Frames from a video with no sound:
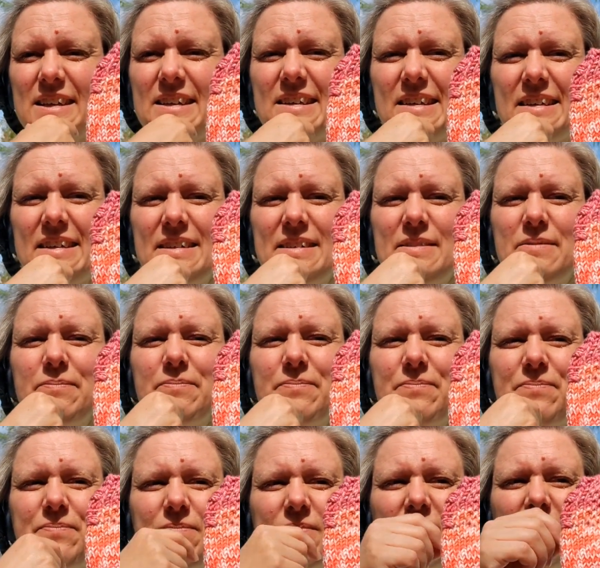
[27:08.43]

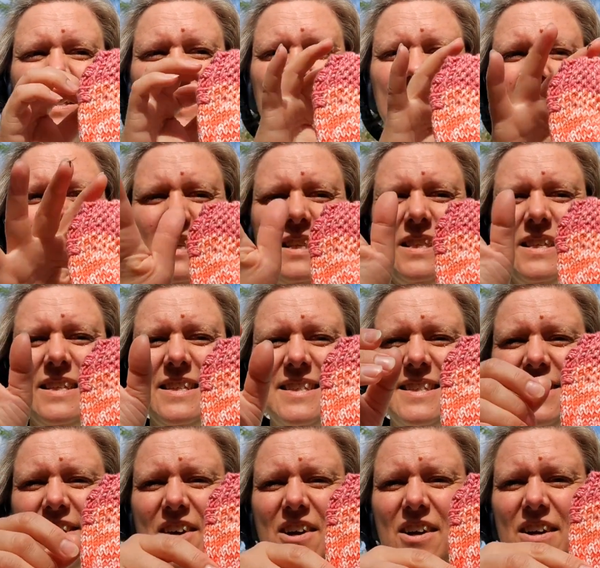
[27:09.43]
In
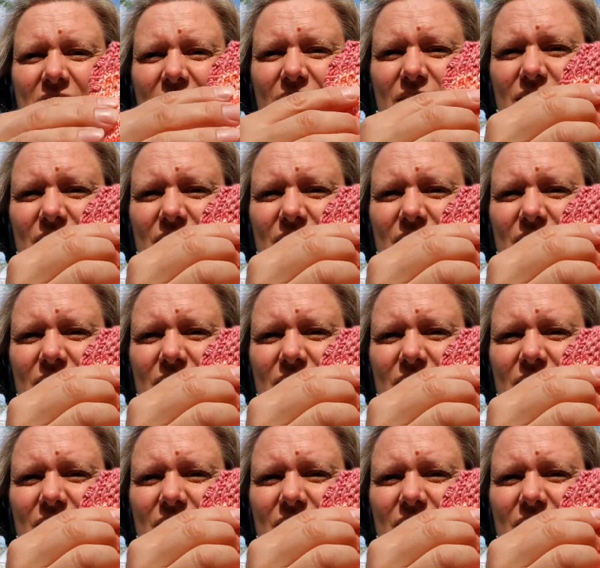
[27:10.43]
this yarn,